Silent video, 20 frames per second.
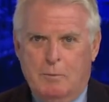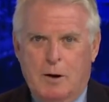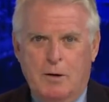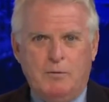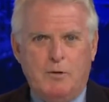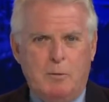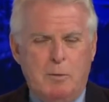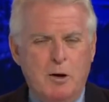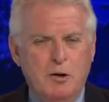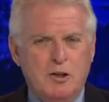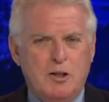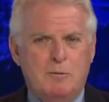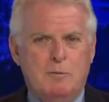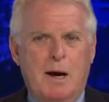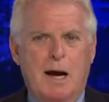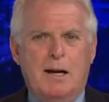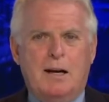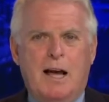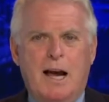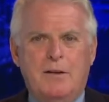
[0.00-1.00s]
But for most
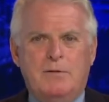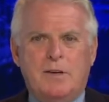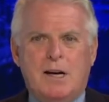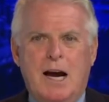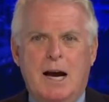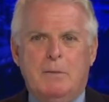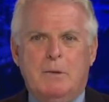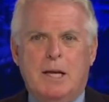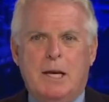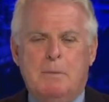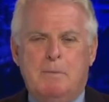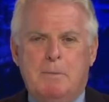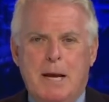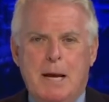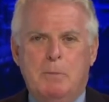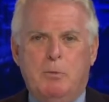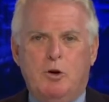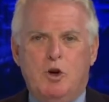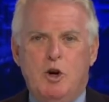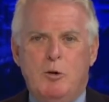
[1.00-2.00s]
of my lifetime, the
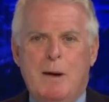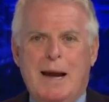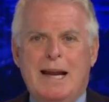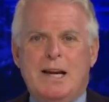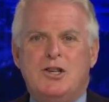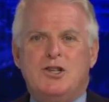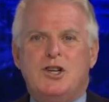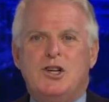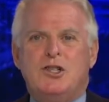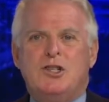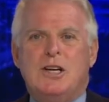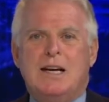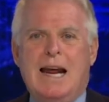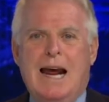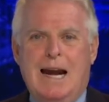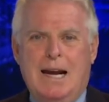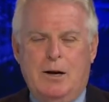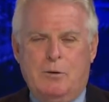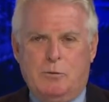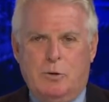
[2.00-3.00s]
people who made
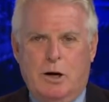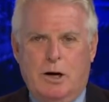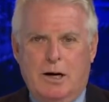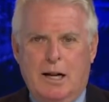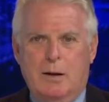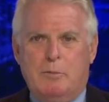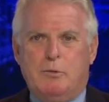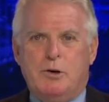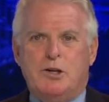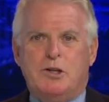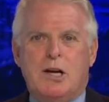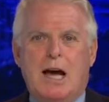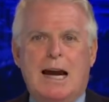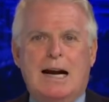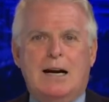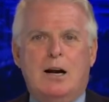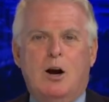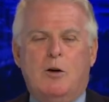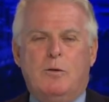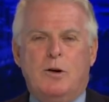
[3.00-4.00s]
Cincinnati run and
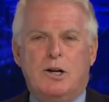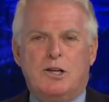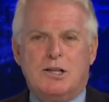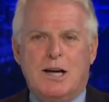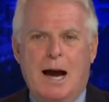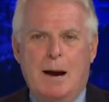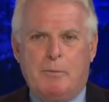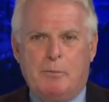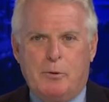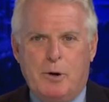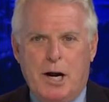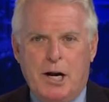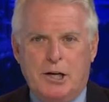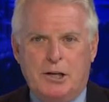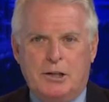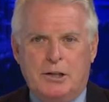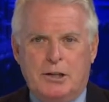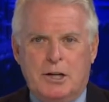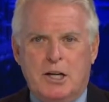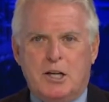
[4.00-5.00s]
presided over its
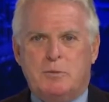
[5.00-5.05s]
operation,